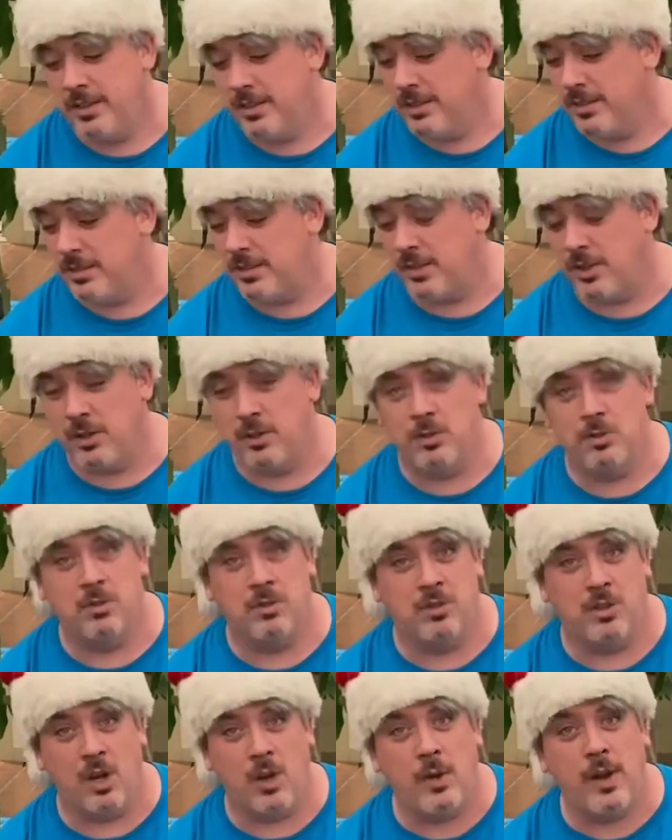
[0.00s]
So
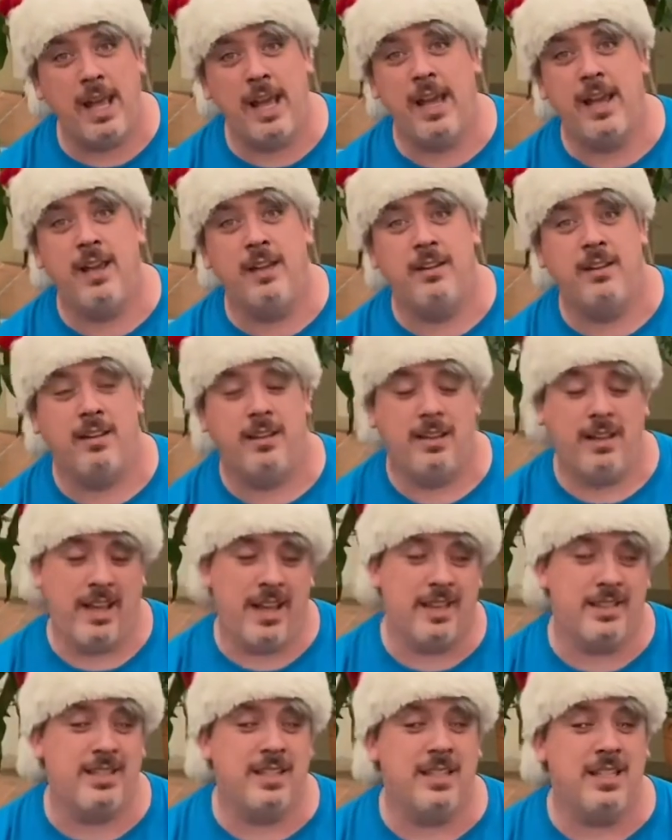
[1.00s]
go ahead,
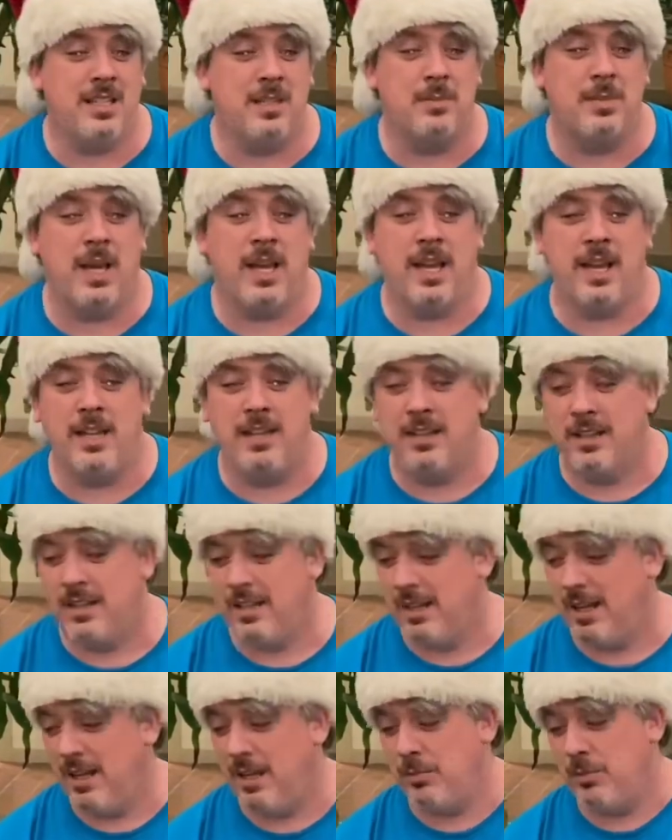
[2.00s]
head to eBay,
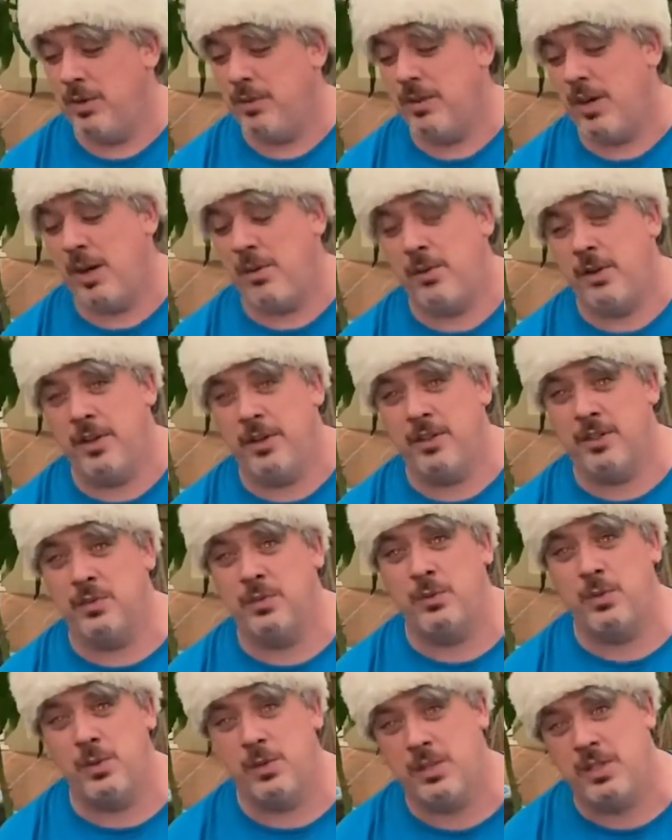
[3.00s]
and we've got one of these
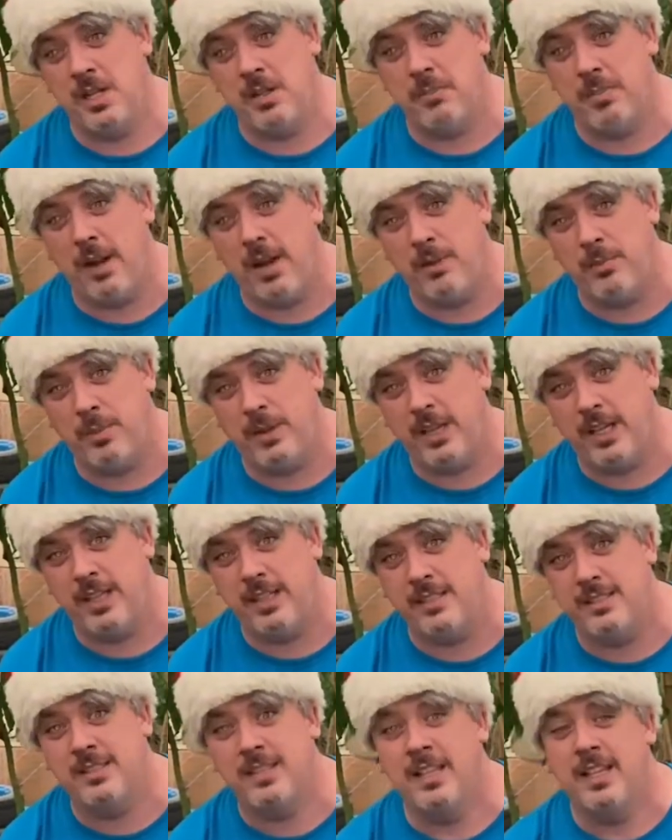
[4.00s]
fourteen pound
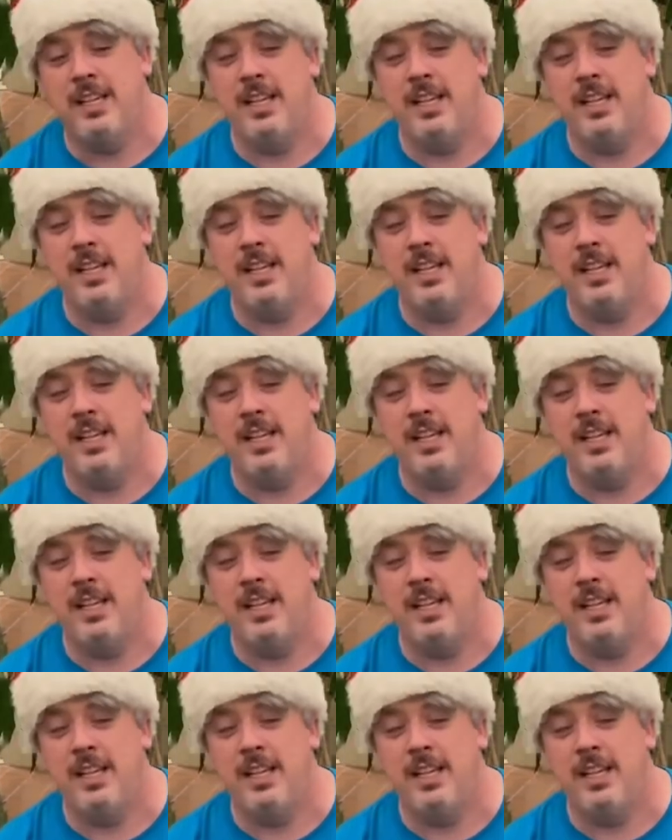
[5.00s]
blades.